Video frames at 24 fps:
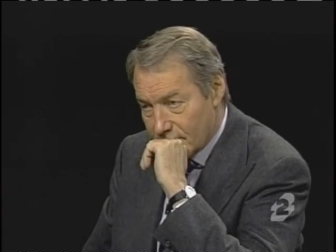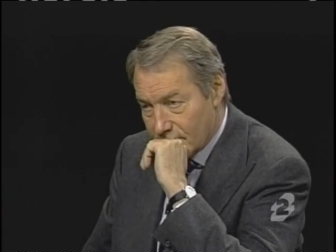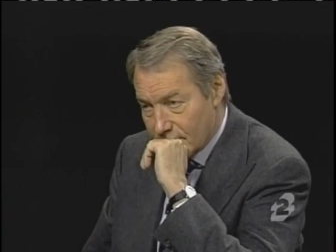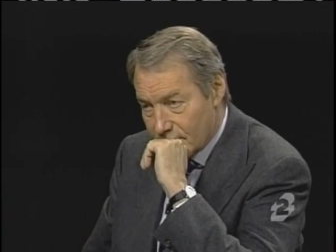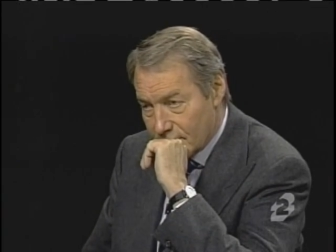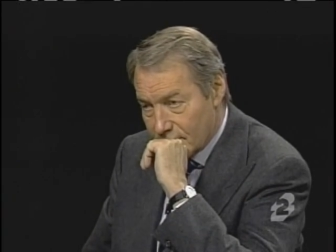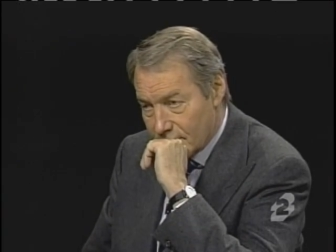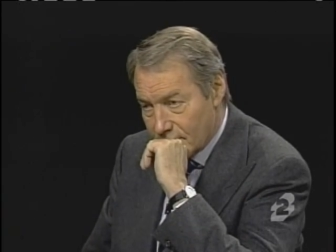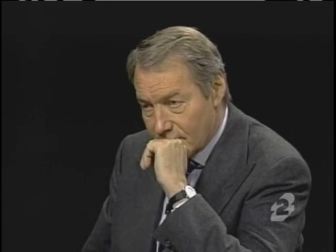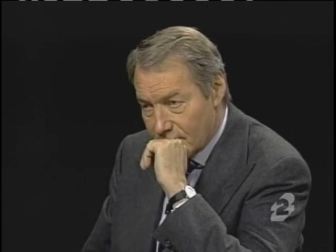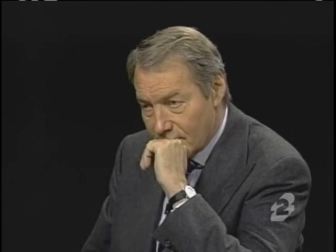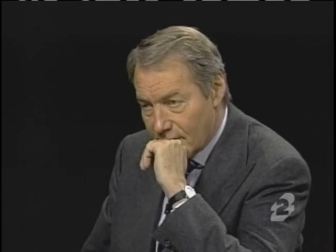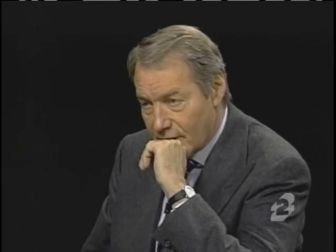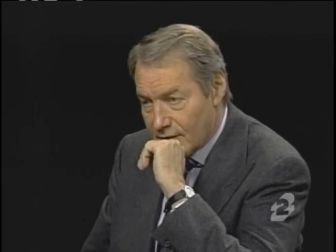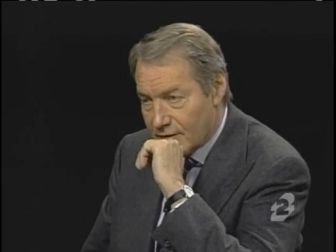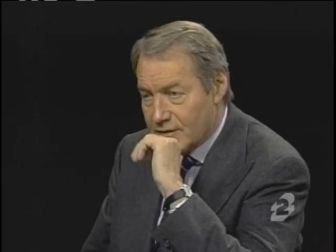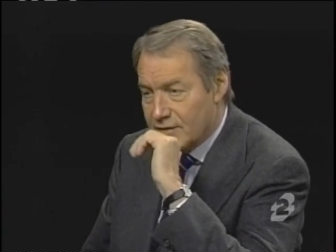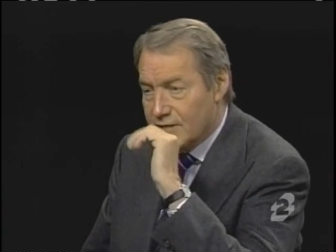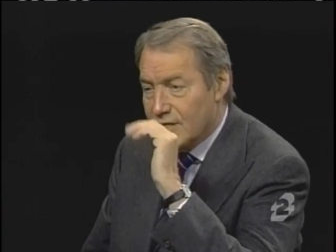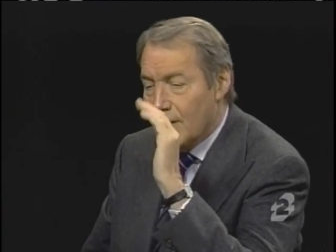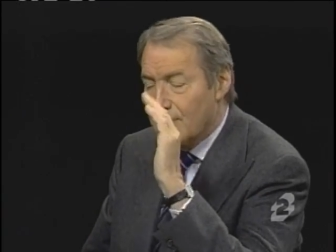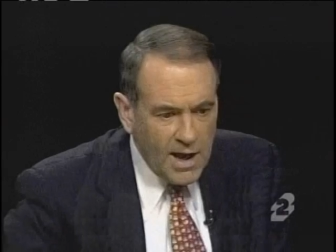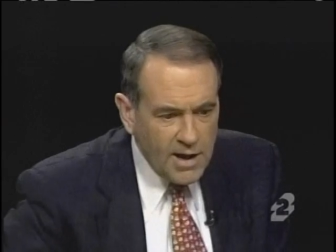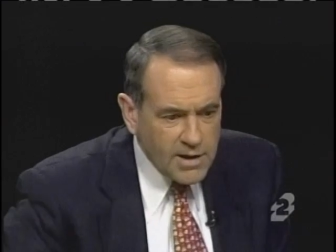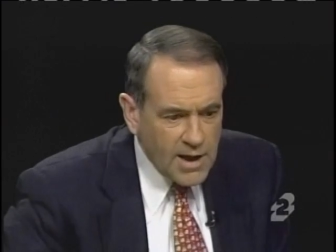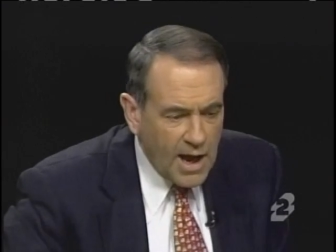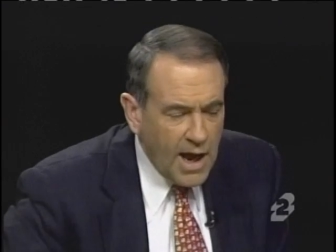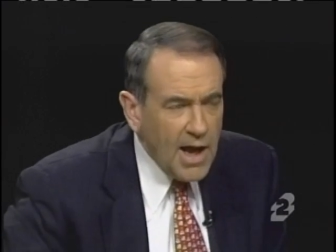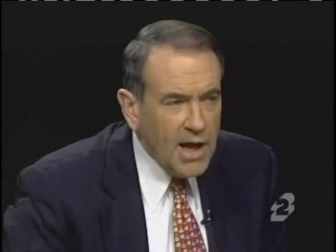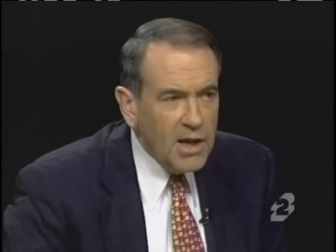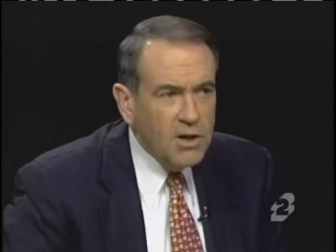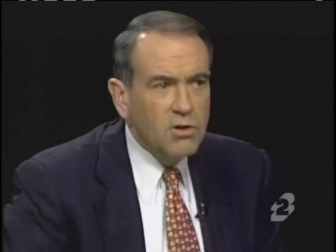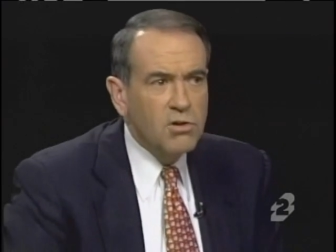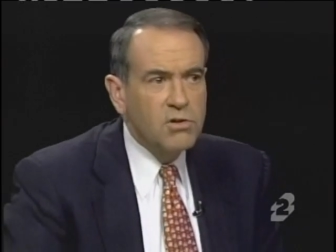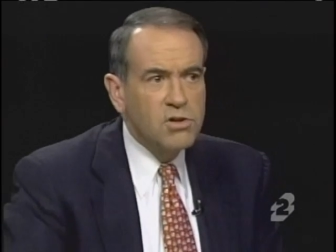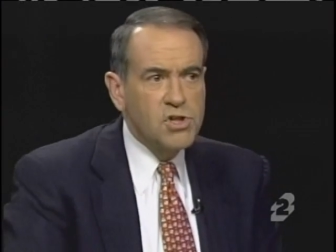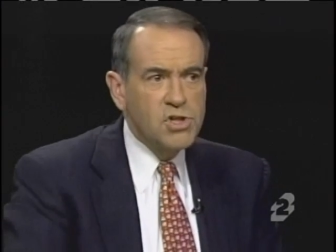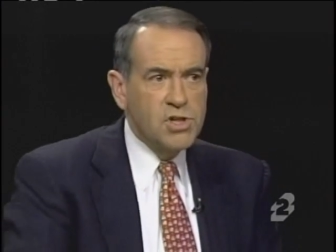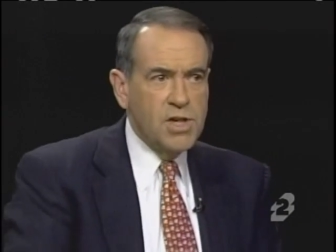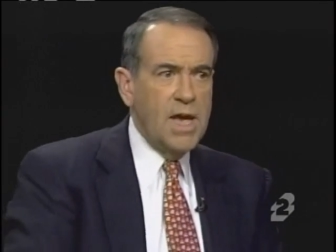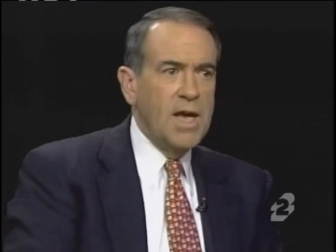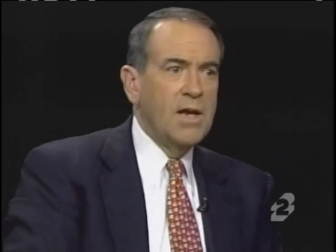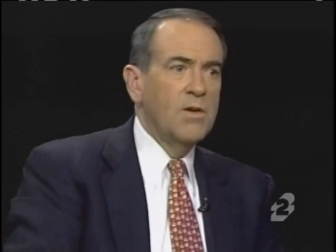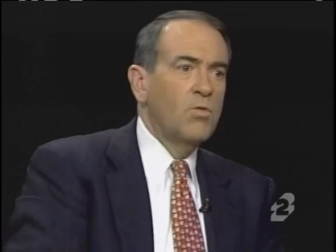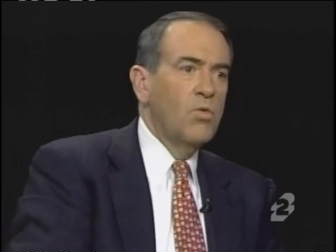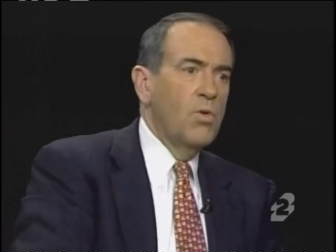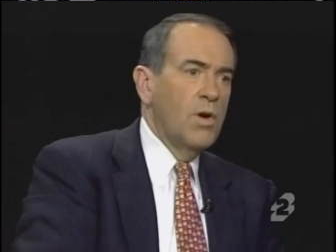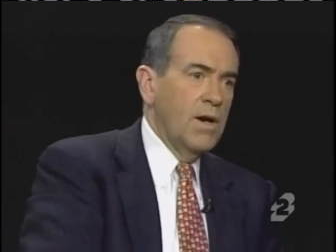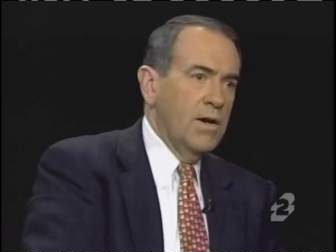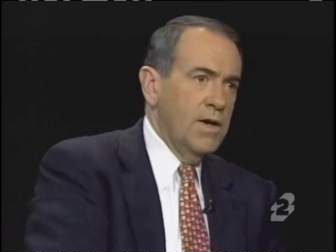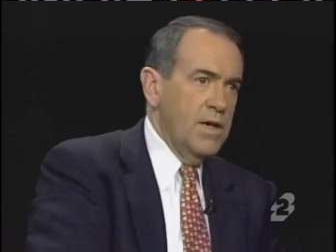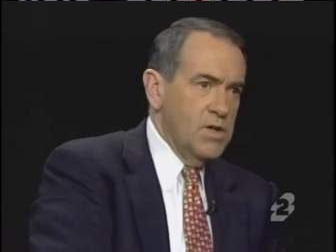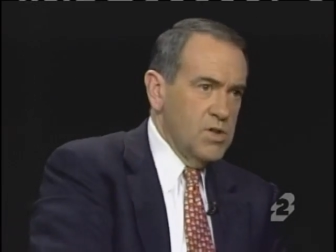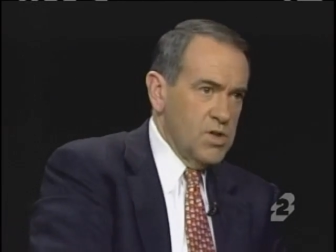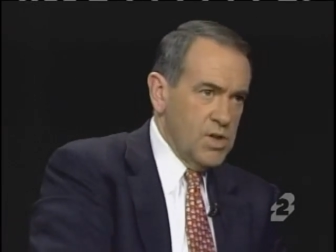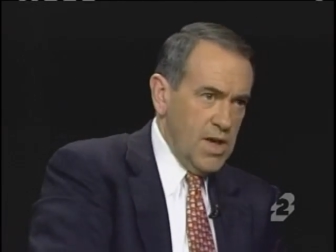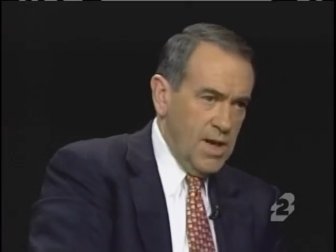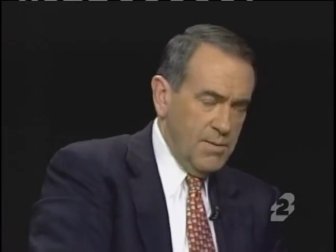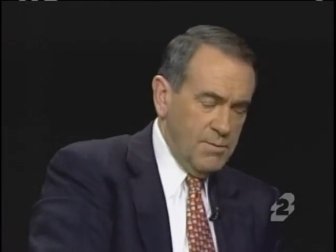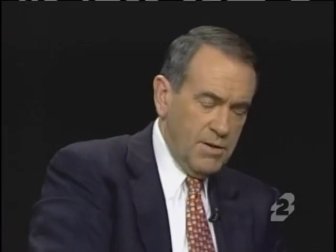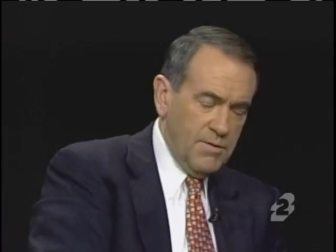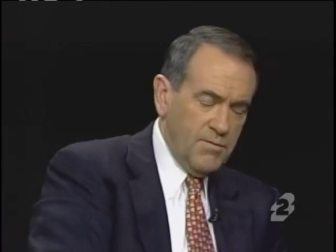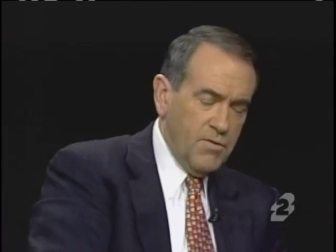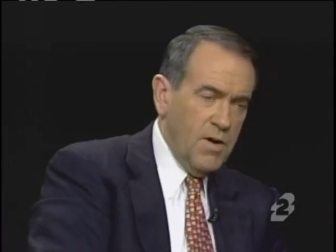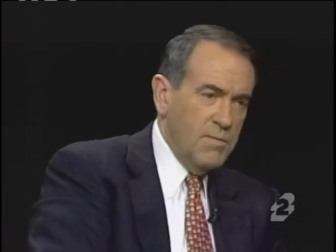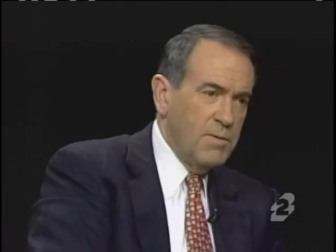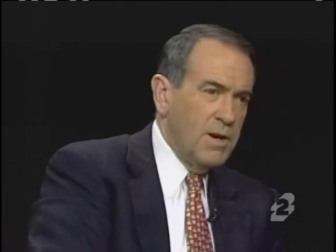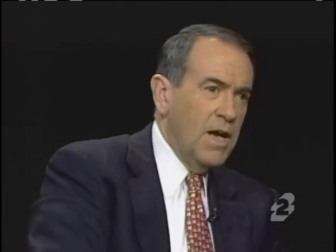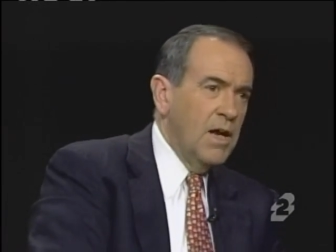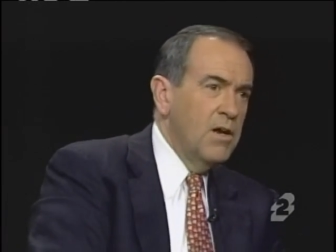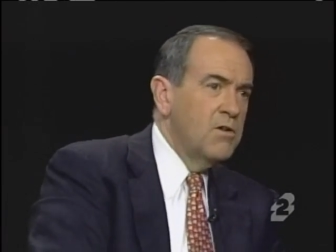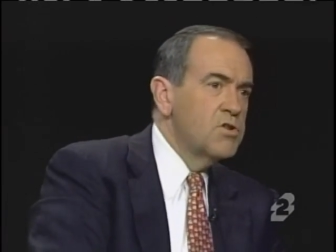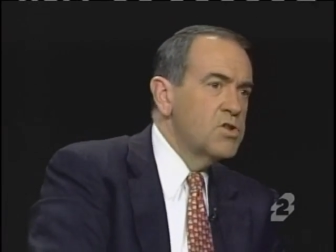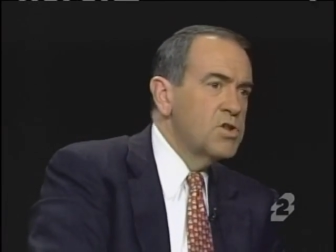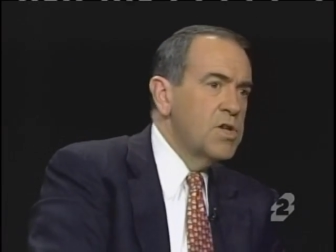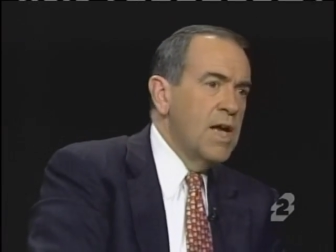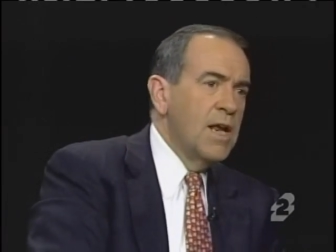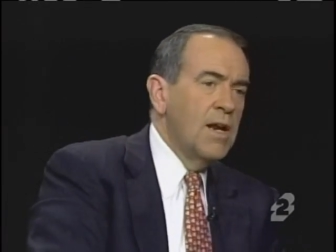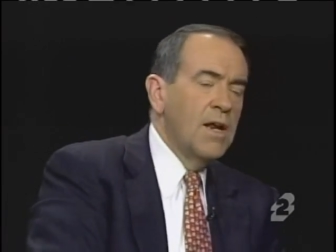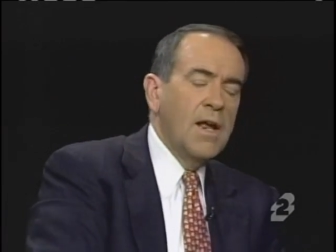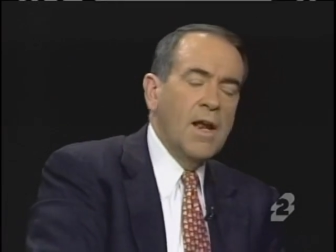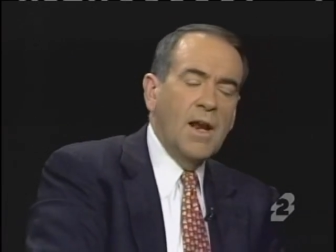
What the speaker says: I understand where he's coming from, and I understand,